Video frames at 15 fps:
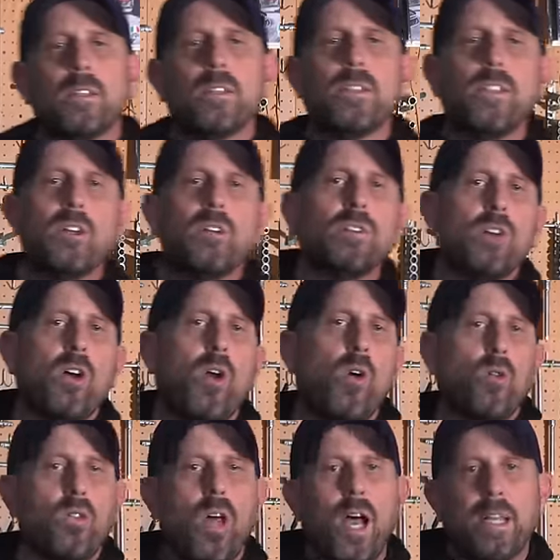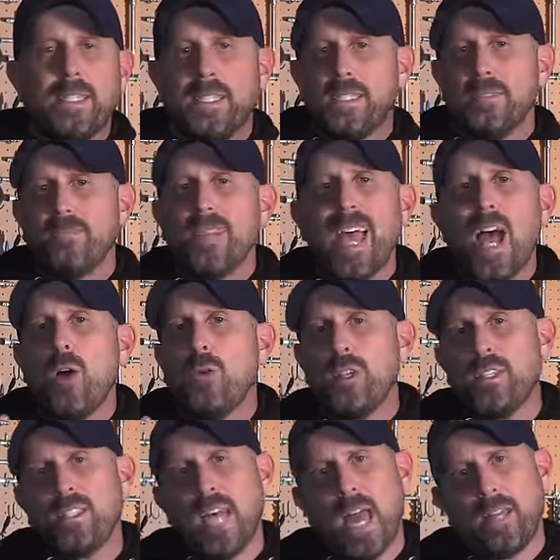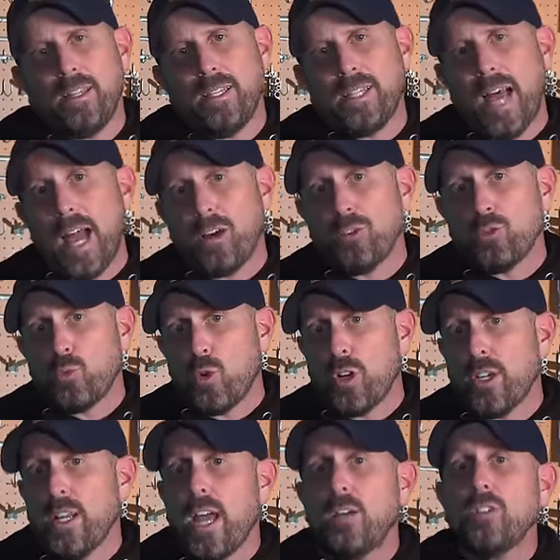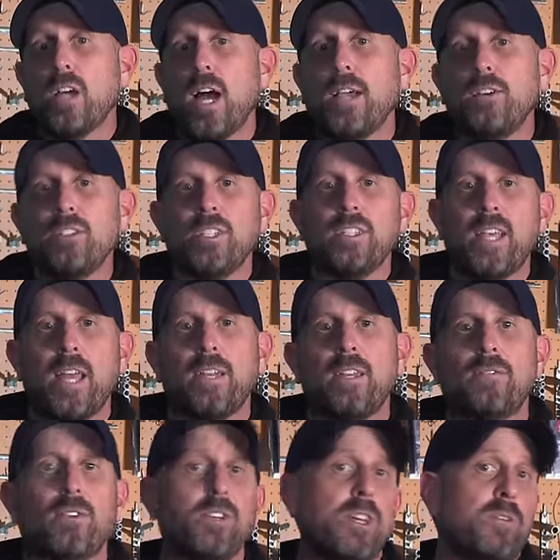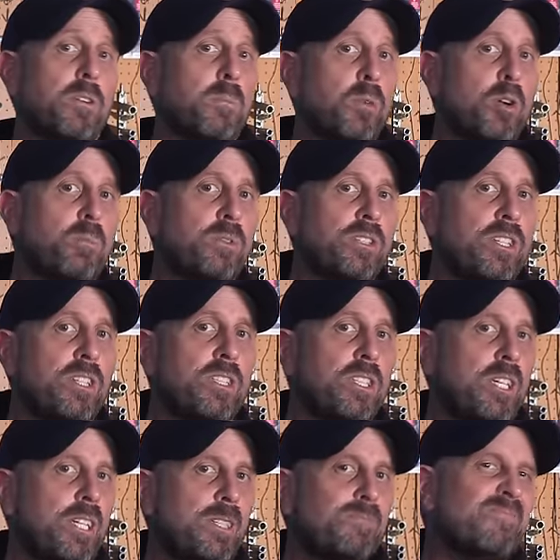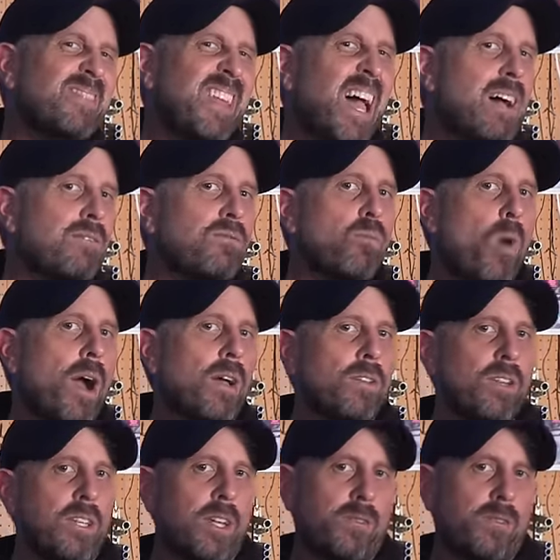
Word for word: There's a whole lot to how exactly tires work and how tires intended for different purposes have wildly